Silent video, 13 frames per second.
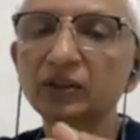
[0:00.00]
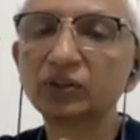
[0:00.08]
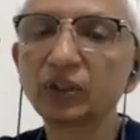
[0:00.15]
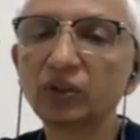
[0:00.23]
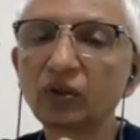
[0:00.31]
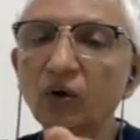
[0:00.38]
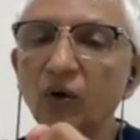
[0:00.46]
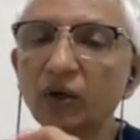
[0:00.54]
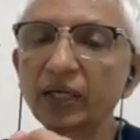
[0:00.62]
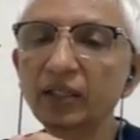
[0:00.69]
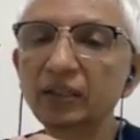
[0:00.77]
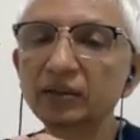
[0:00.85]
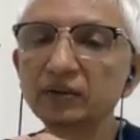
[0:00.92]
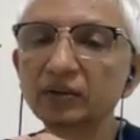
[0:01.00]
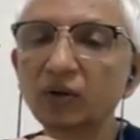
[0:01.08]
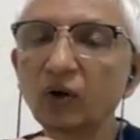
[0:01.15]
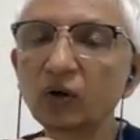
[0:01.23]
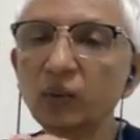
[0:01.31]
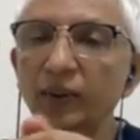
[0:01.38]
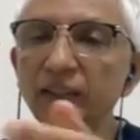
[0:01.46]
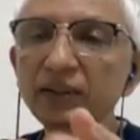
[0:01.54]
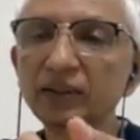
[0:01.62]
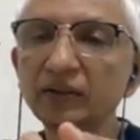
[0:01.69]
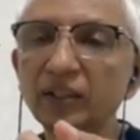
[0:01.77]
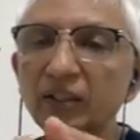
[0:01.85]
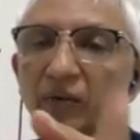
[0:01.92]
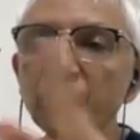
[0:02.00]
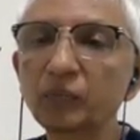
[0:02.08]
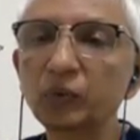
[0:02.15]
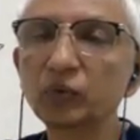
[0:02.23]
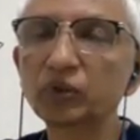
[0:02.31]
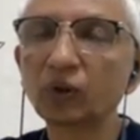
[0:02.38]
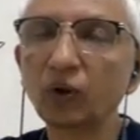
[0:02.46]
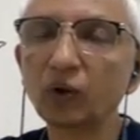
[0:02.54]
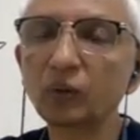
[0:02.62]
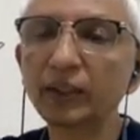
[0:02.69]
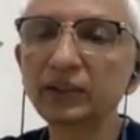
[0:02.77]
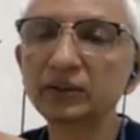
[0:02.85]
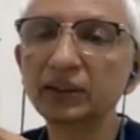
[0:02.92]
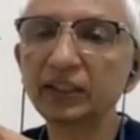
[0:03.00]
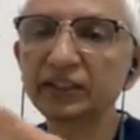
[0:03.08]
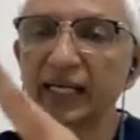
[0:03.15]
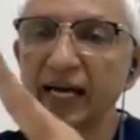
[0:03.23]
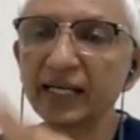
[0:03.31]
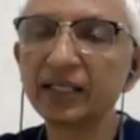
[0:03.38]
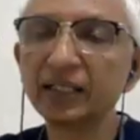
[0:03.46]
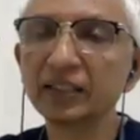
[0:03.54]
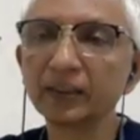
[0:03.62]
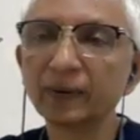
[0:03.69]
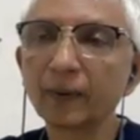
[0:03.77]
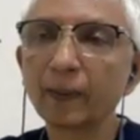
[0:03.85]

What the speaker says: So you target clockwise, if the tip moves clockwise, it's anterior.